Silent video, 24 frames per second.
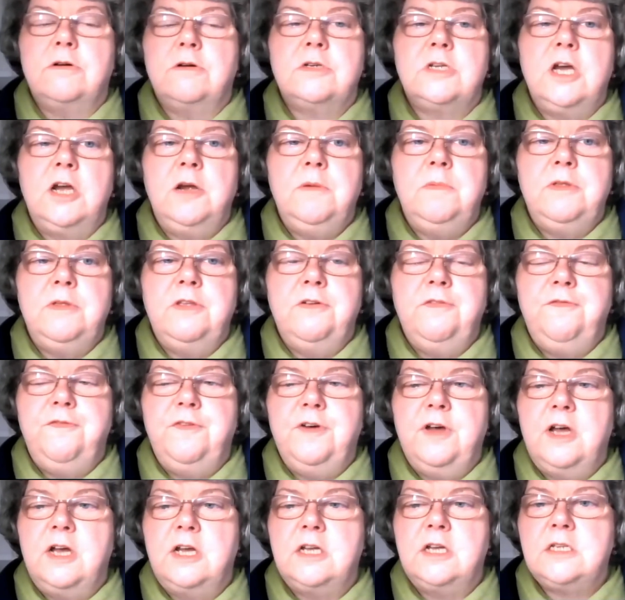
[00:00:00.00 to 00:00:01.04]
October the
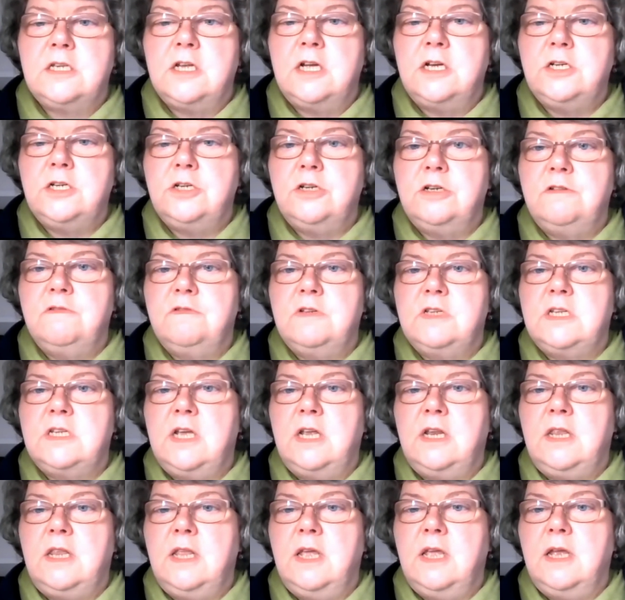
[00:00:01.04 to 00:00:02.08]
1st. Yeah. I should have
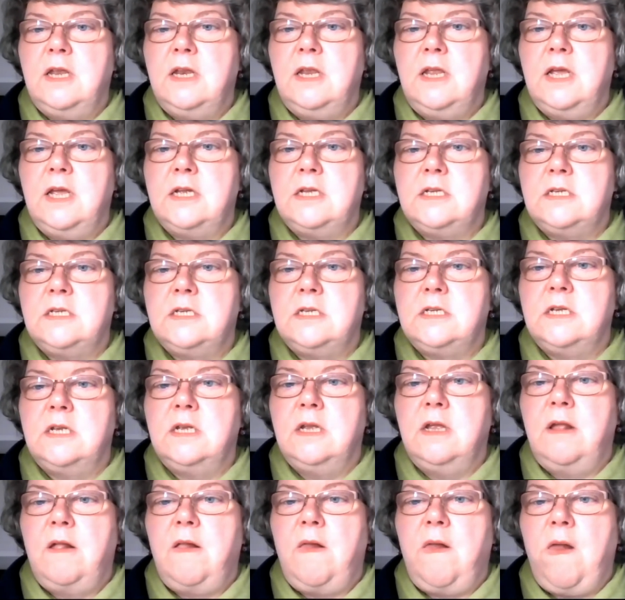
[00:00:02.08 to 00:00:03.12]
said that, yes.
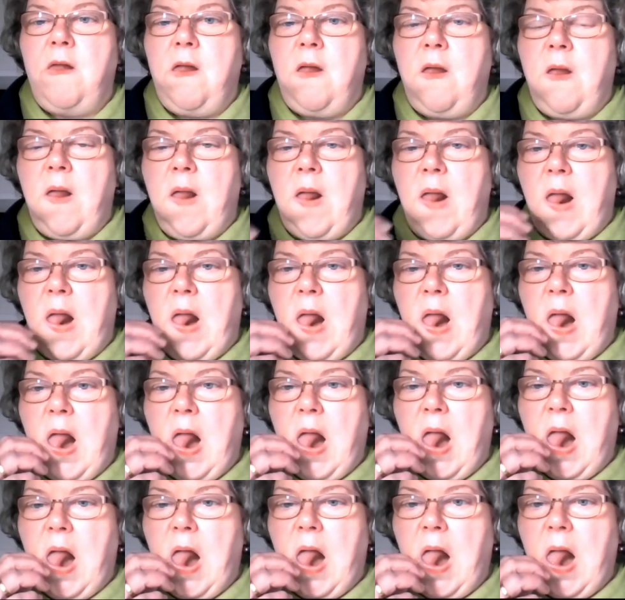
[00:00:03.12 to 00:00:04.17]
Okay, so I
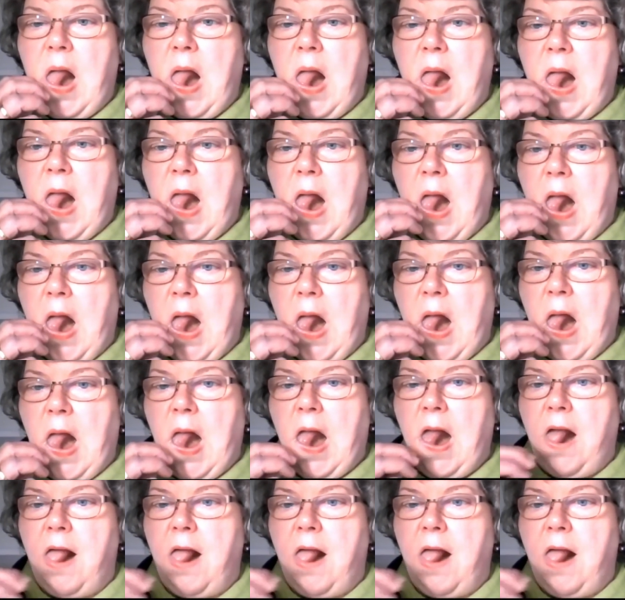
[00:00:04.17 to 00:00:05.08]
just thought I'd say that.